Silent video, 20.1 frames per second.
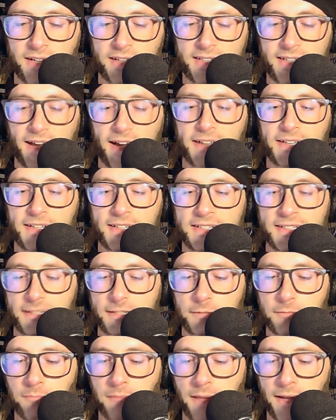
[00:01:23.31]

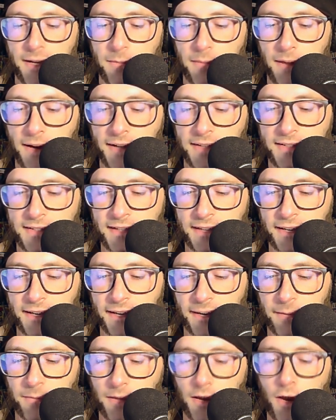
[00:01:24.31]
96 megabytes
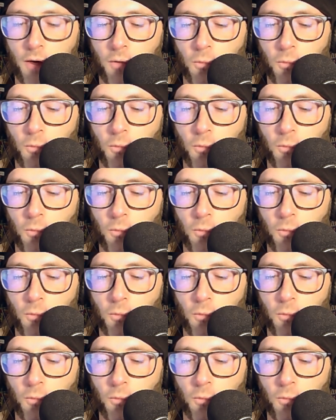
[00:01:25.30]
game,